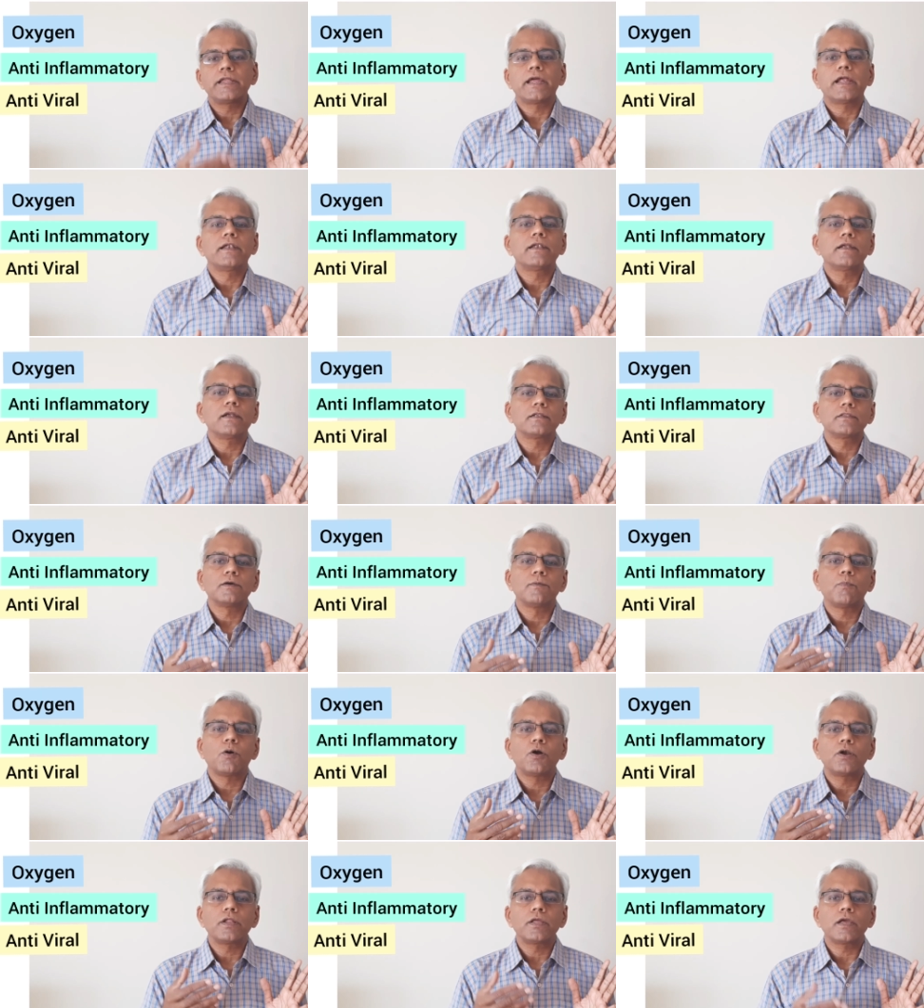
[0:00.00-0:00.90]
entered the
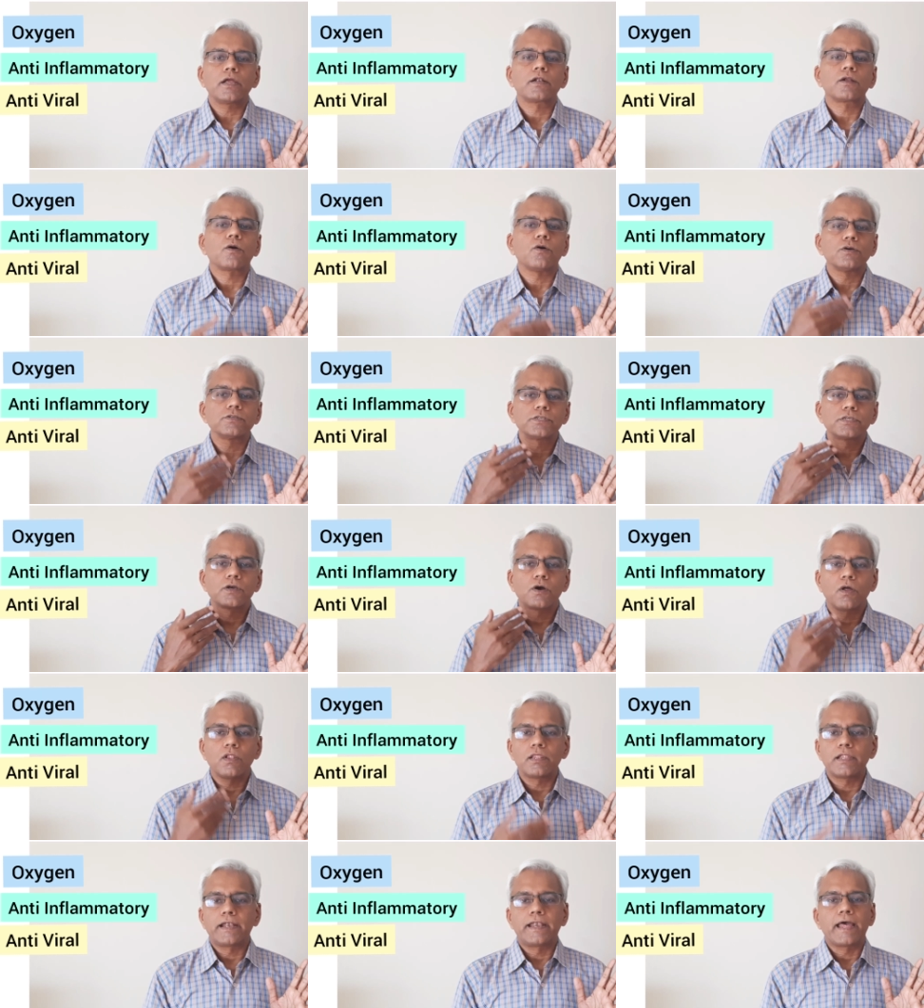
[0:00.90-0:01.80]
body and causing
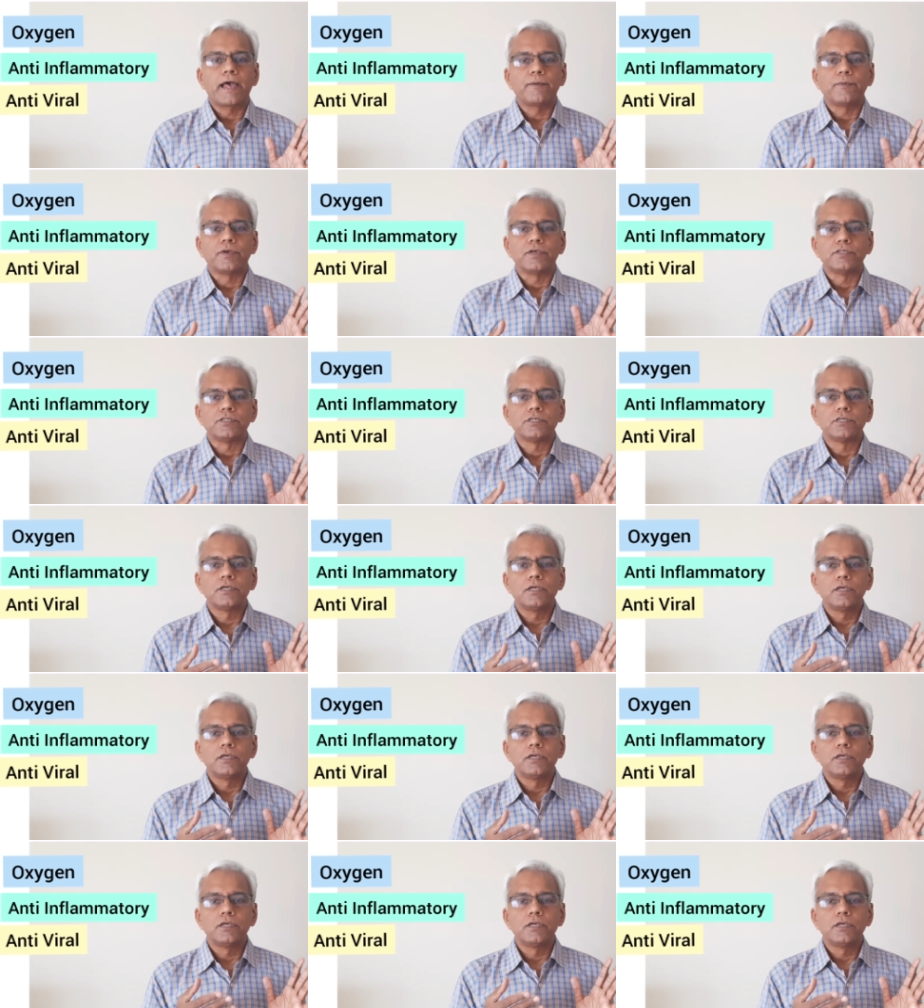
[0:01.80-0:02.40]
all the damage.